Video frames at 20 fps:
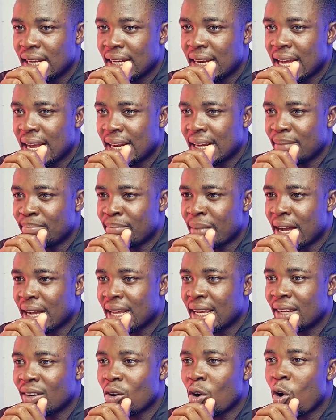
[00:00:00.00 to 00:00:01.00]
that
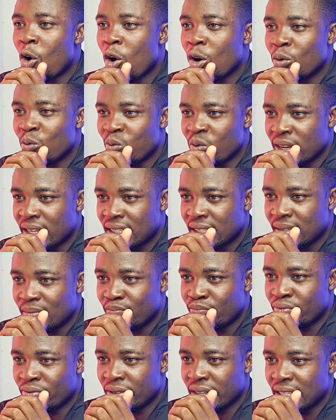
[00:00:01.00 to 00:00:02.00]
market always
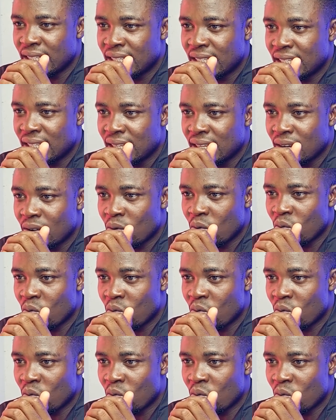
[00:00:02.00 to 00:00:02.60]
prints